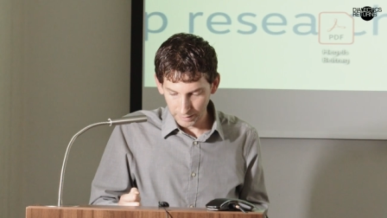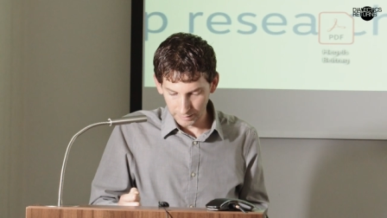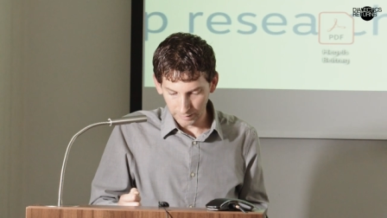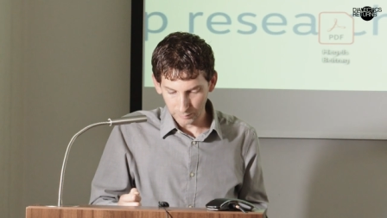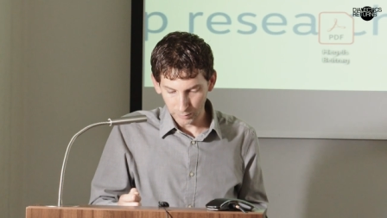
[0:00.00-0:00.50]

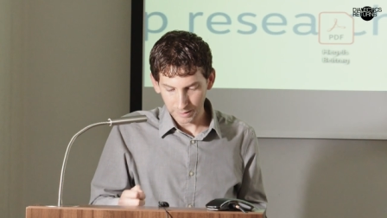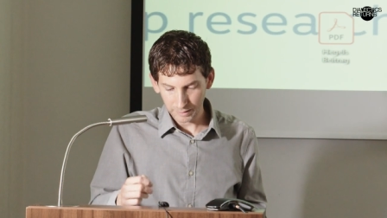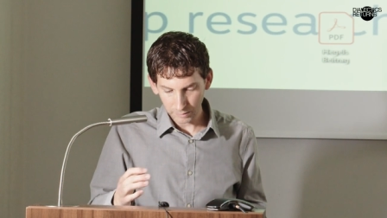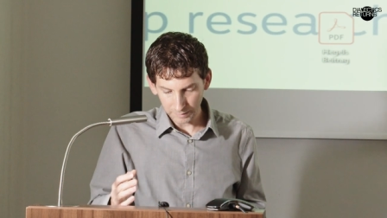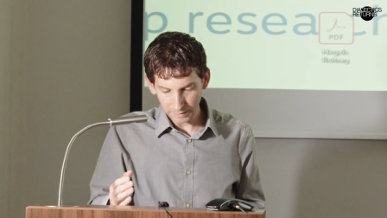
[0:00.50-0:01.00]
Uh, when
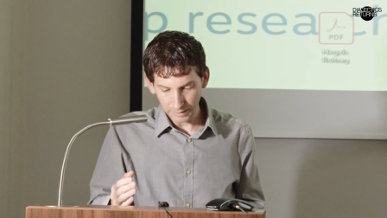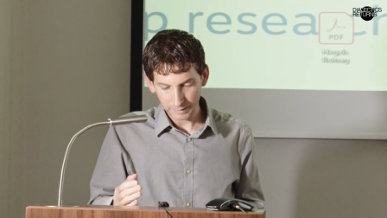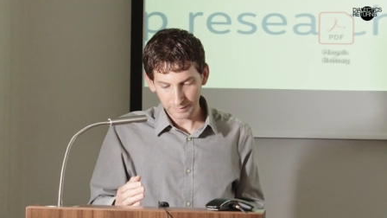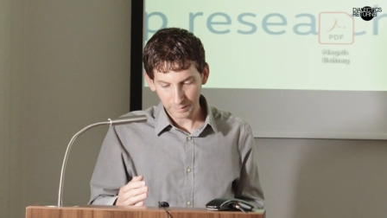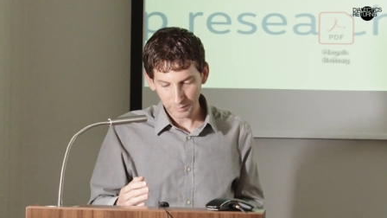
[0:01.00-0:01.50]
he uses it,
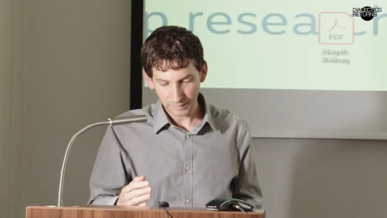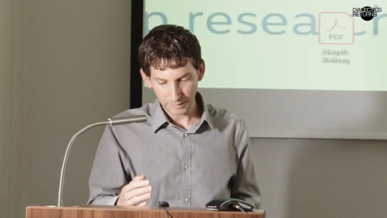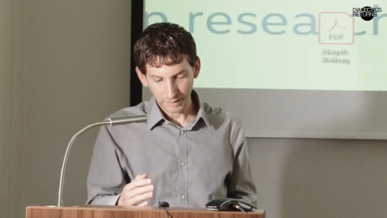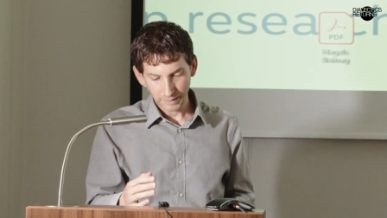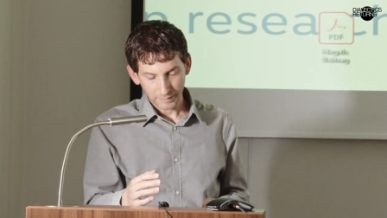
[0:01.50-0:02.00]
he seems
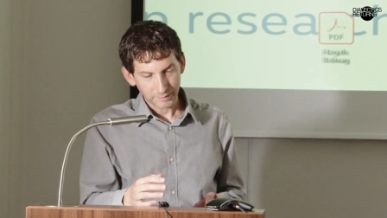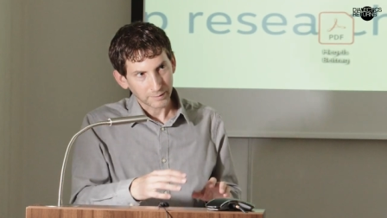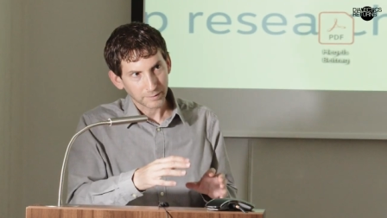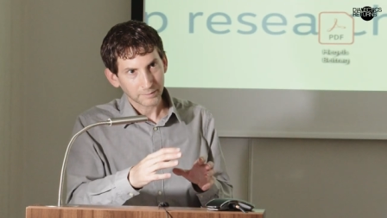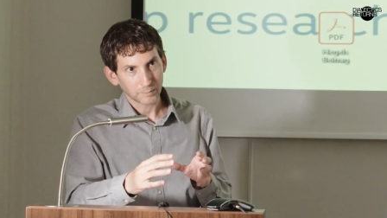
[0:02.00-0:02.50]

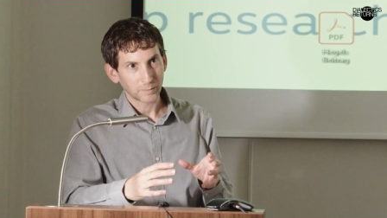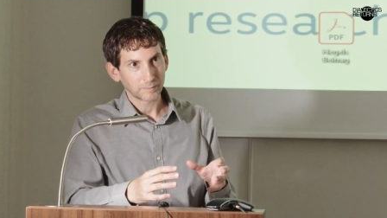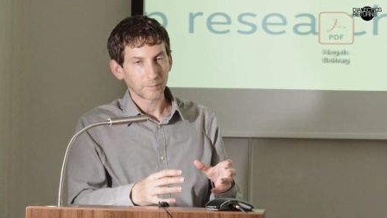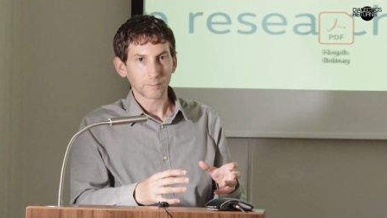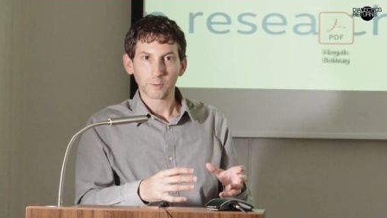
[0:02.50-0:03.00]
to
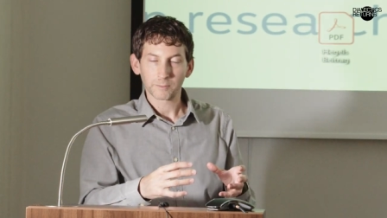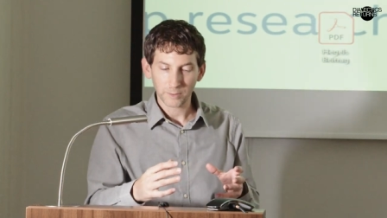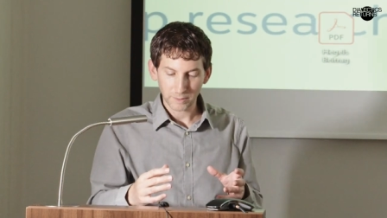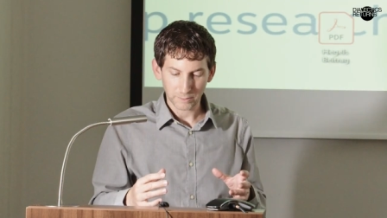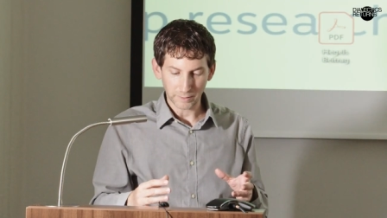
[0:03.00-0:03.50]

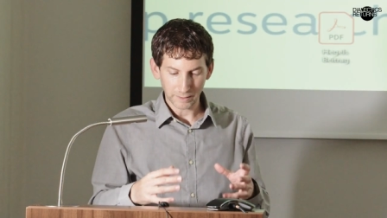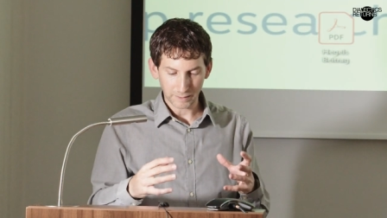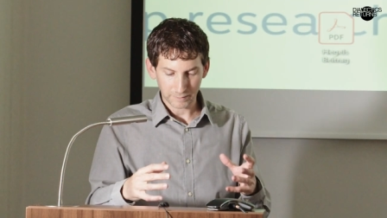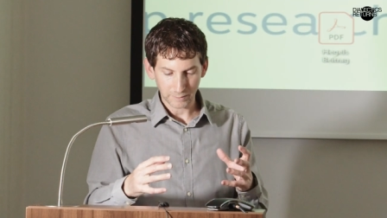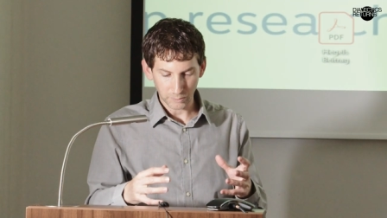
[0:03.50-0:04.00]
refer to
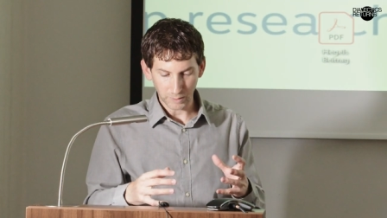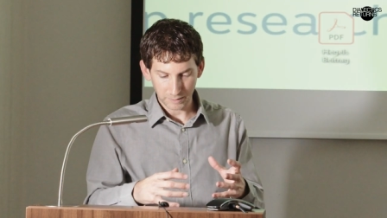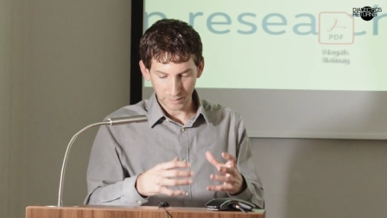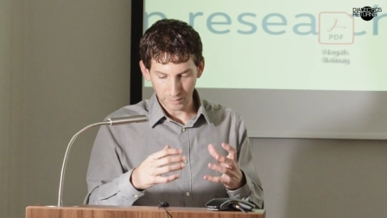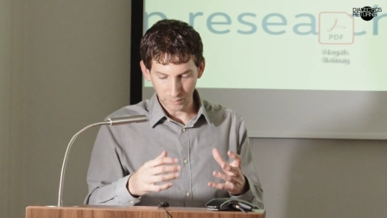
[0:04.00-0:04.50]
any
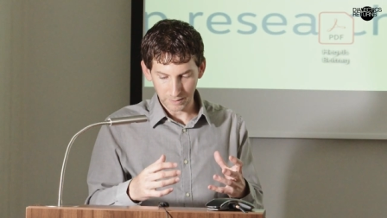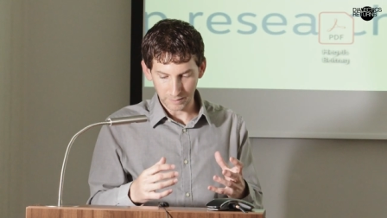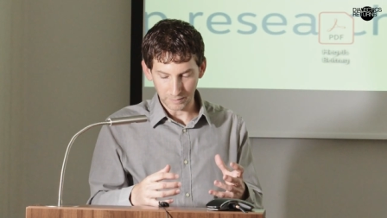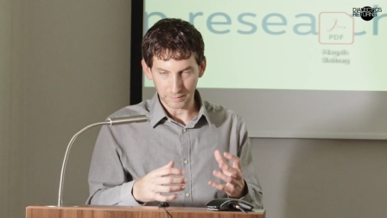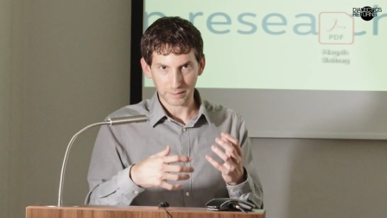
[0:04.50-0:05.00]
situation in which
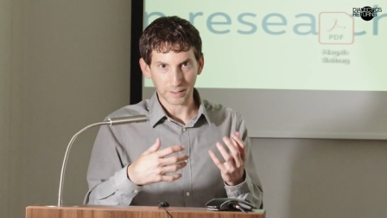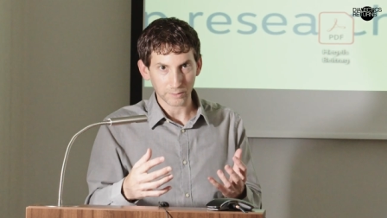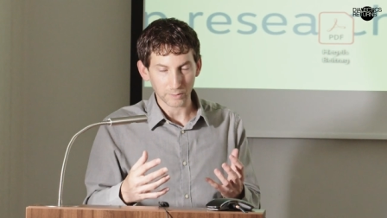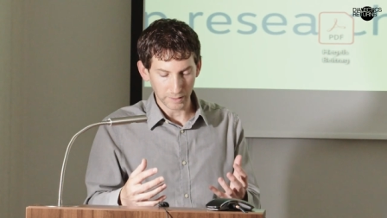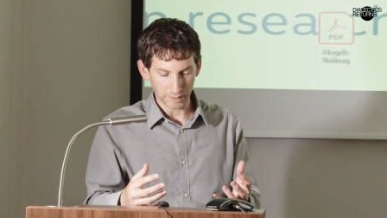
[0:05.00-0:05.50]
there is a
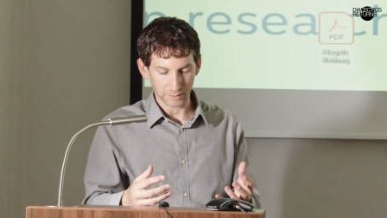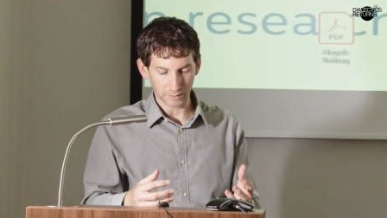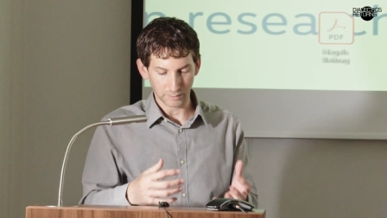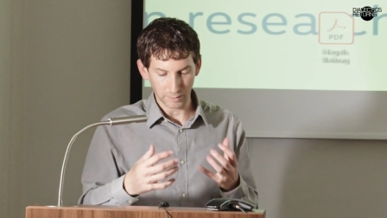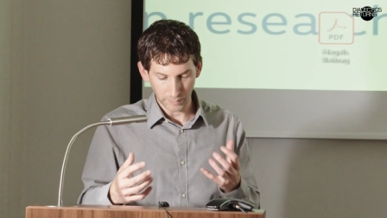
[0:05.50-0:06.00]

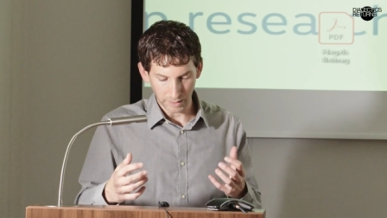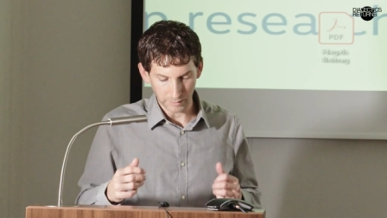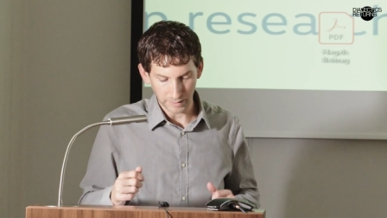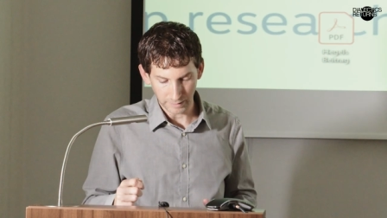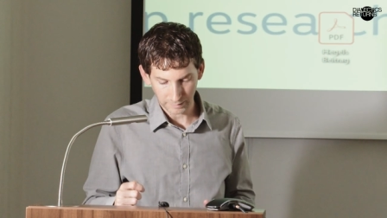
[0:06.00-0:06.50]
contradiction or
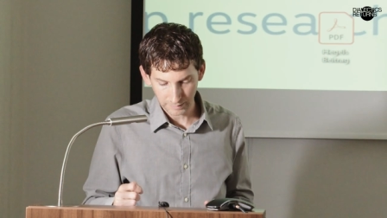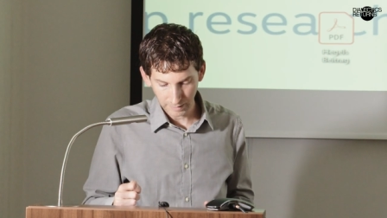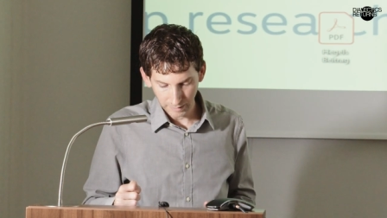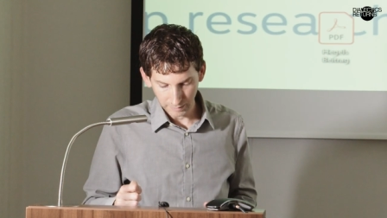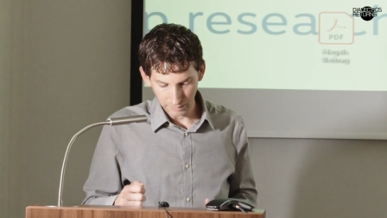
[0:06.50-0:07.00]
paradox.
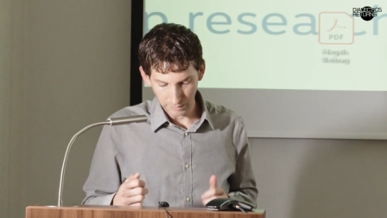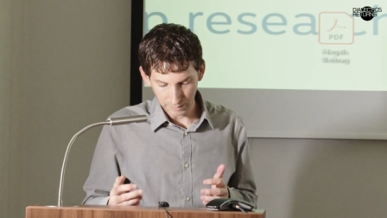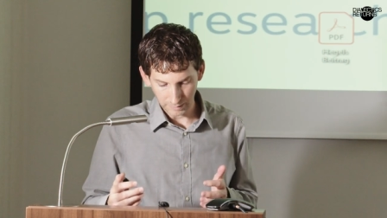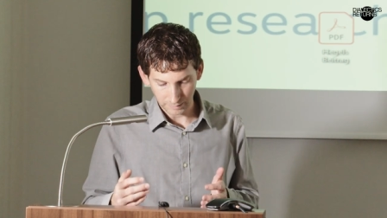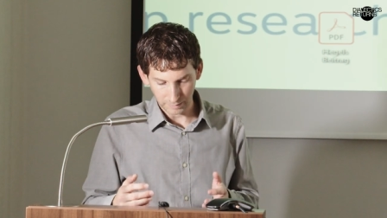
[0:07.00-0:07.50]
So he
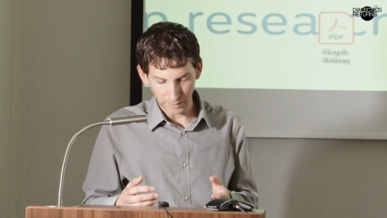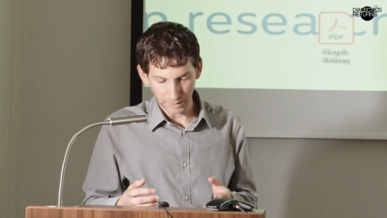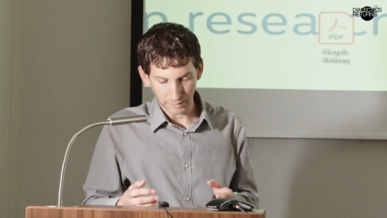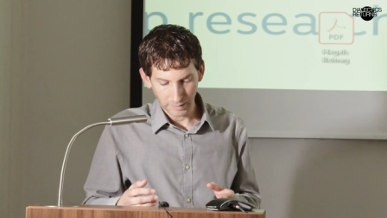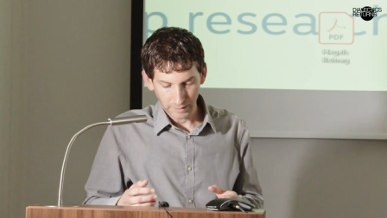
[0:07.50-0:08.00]
talks
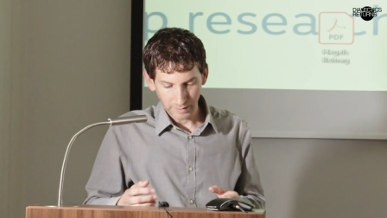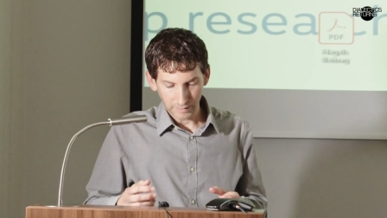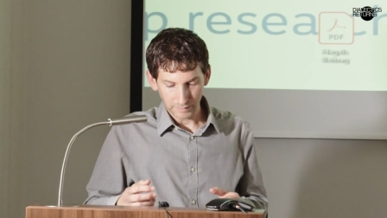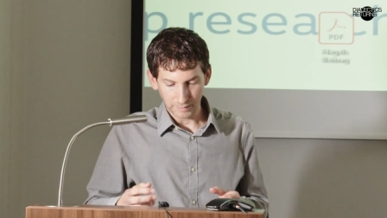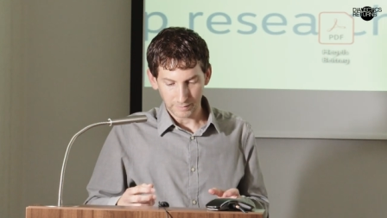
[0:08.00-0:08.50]
about
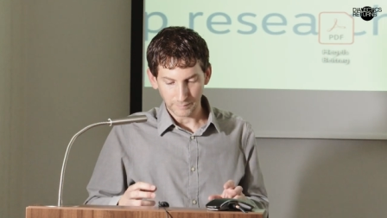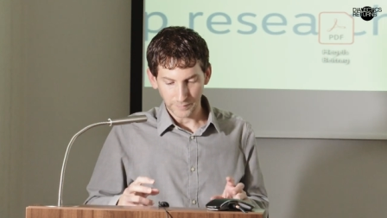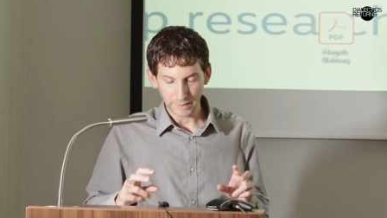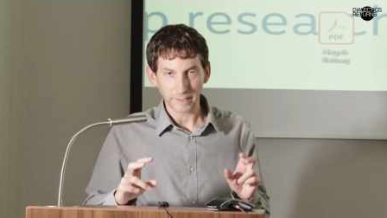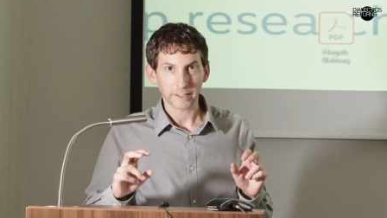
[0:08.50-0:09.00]
the,
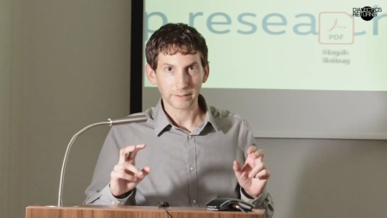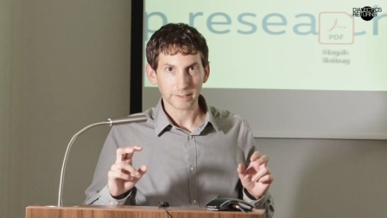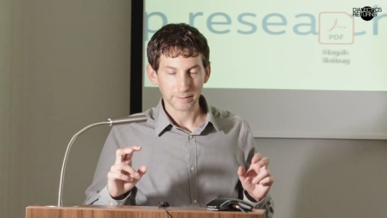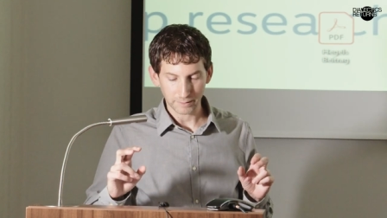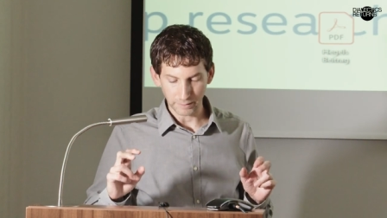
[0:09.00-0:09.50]
the
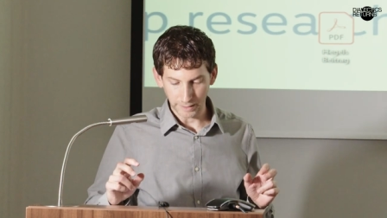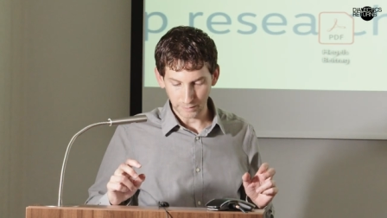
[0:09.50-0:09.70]
dialectical